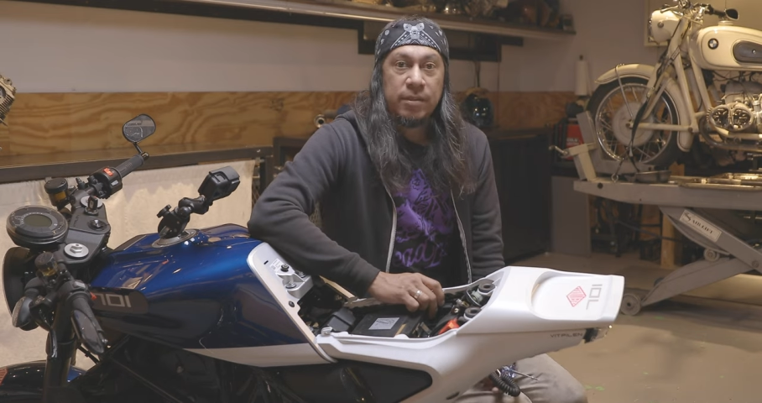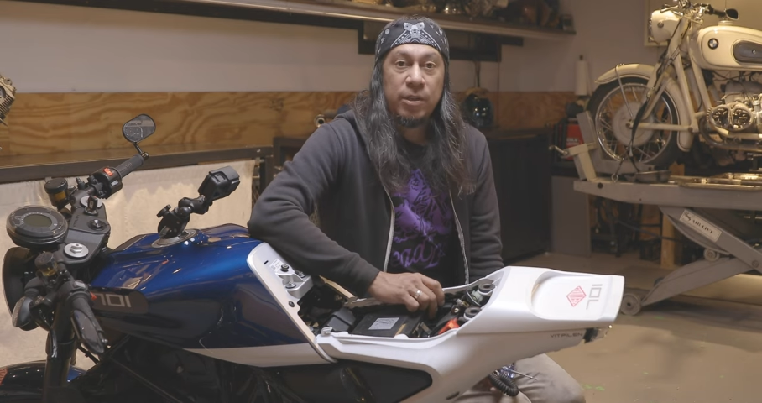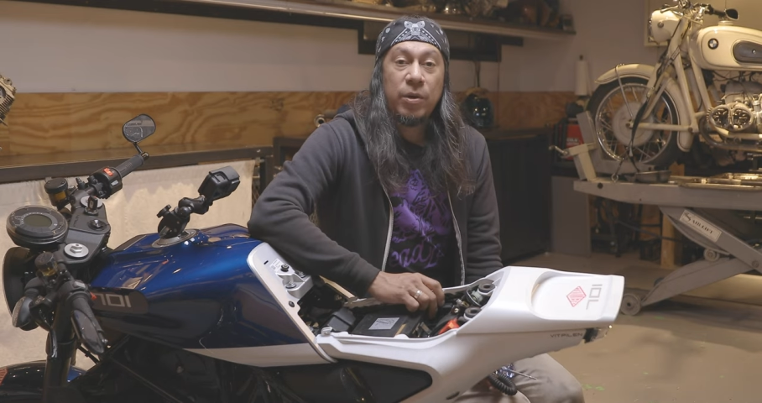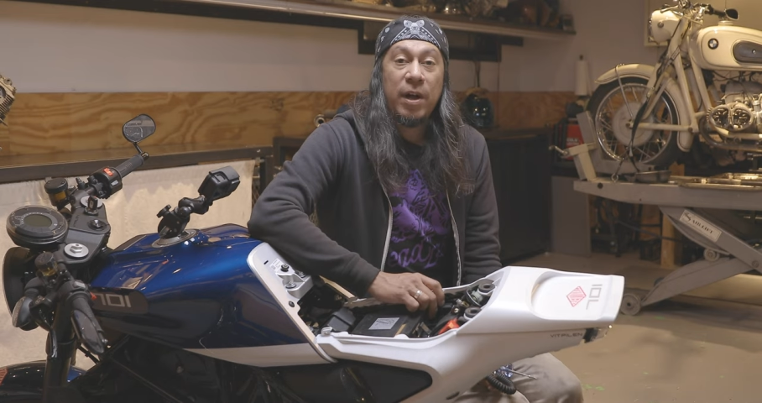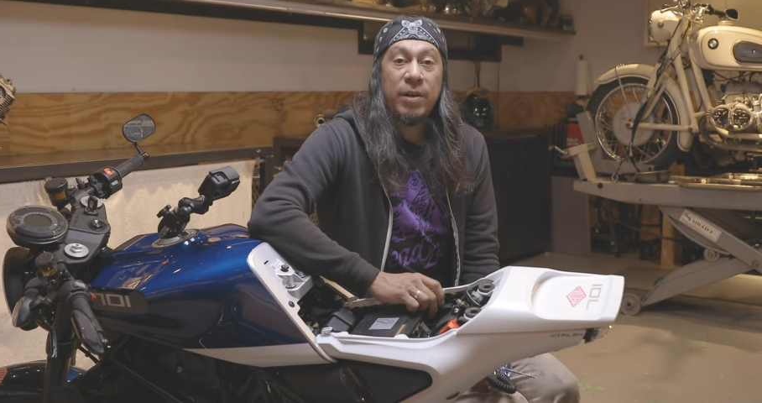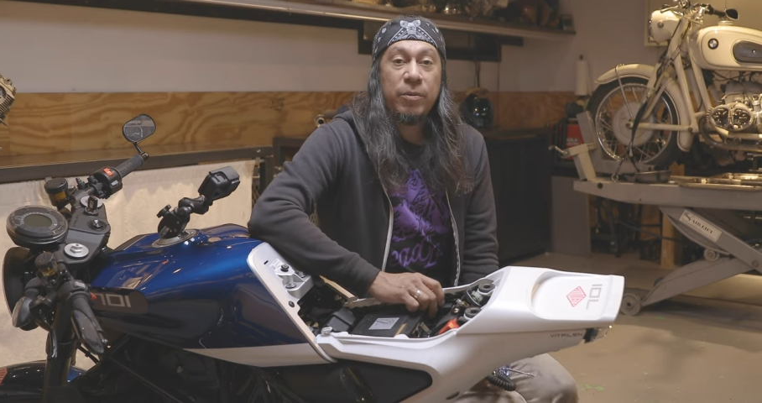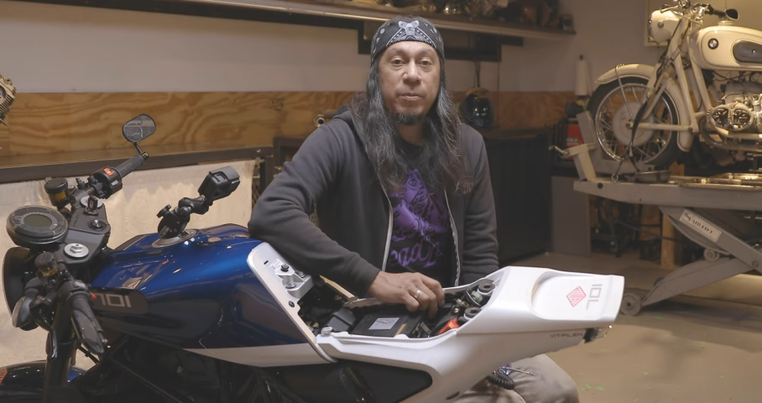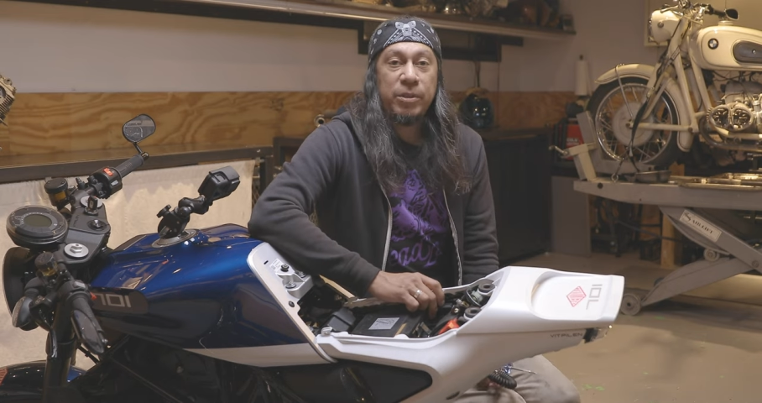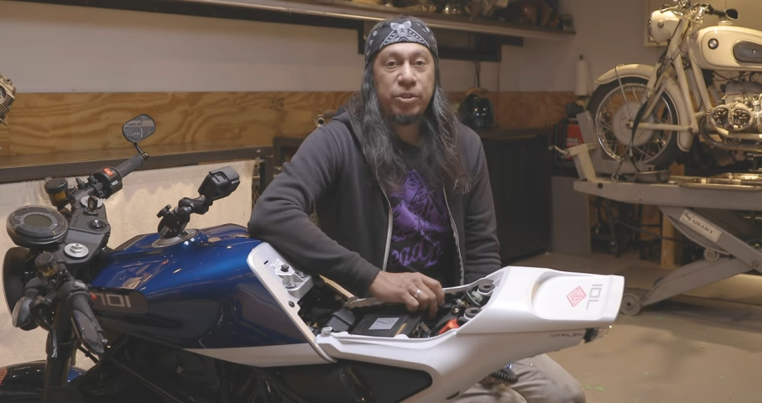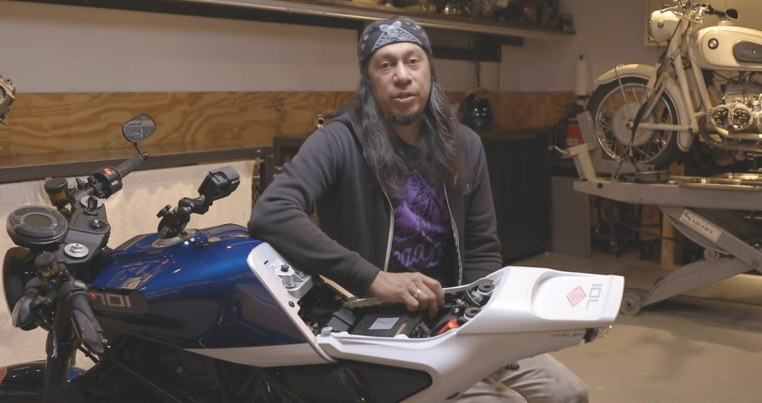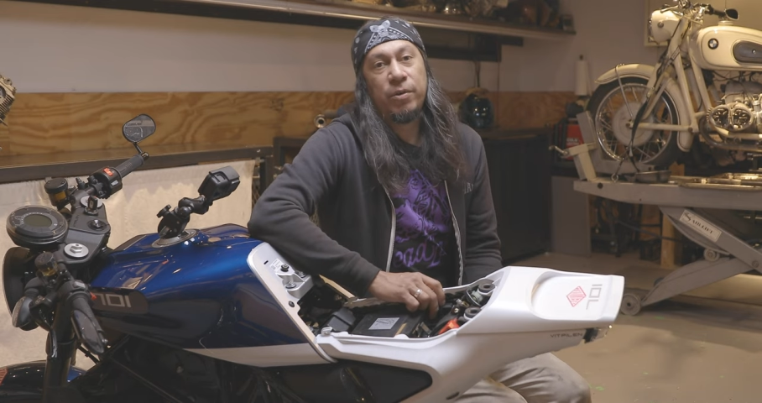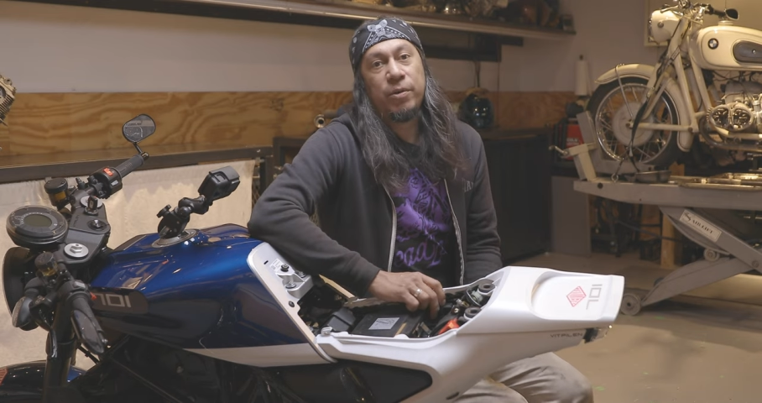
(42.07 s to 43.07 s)
So I will
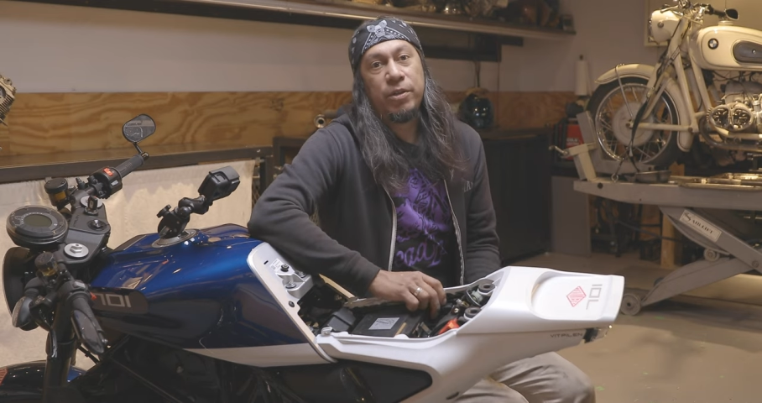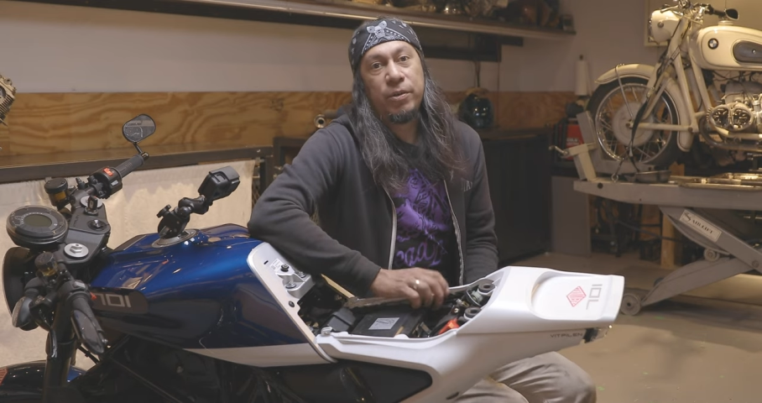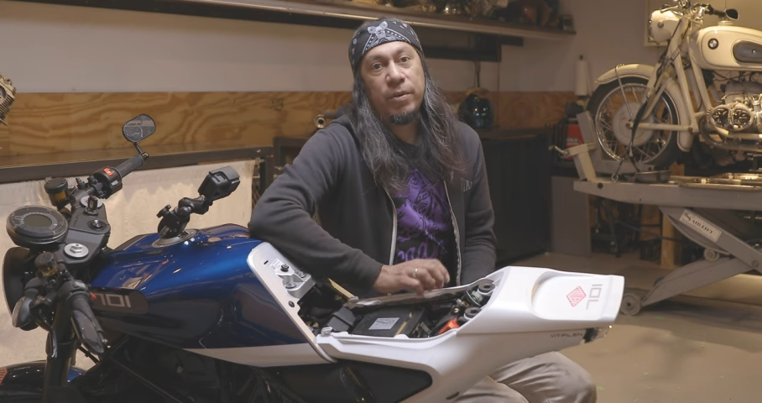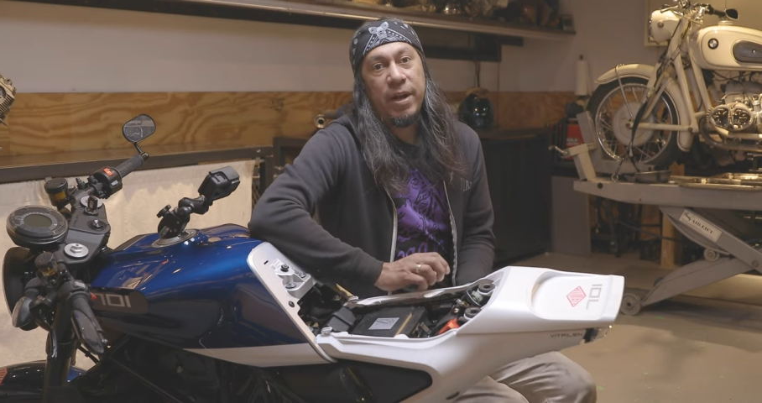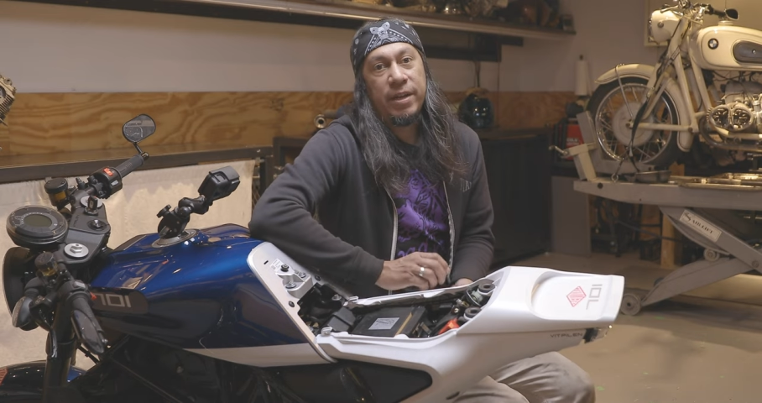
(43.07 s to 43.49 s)
be showing you